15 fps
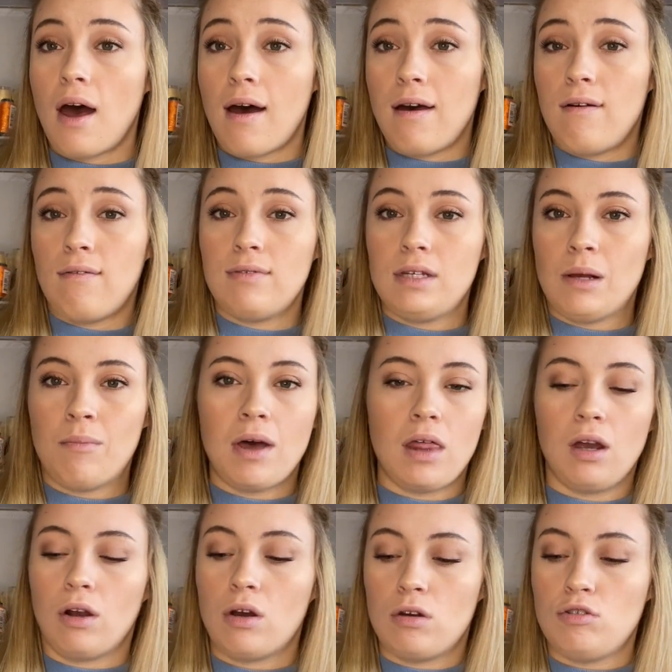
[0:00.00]
of some
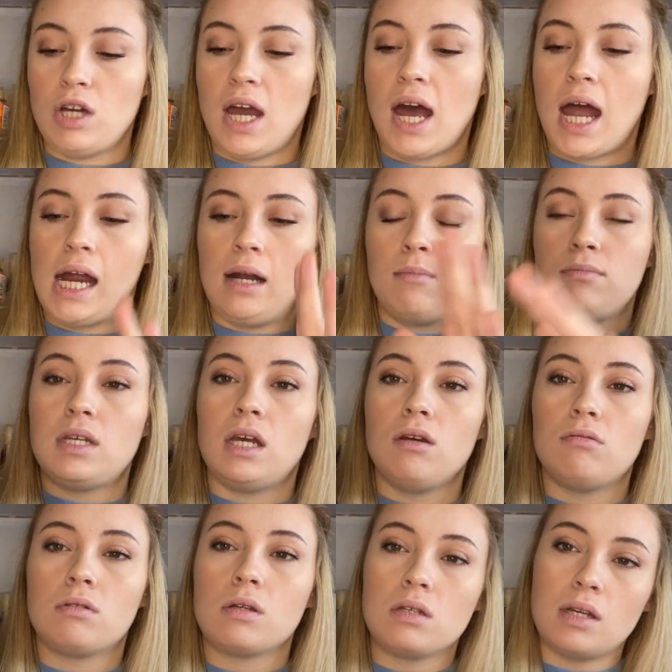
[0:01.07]
other crochet items, I
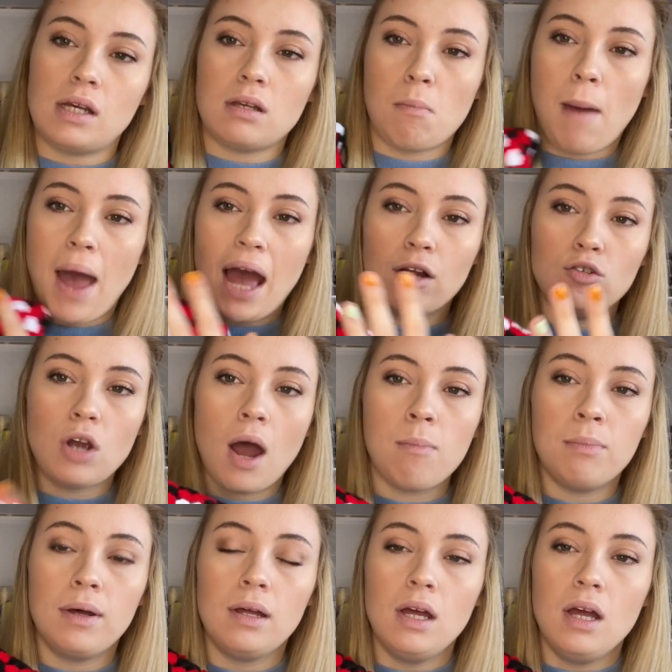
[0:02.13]
use this as a backdrop.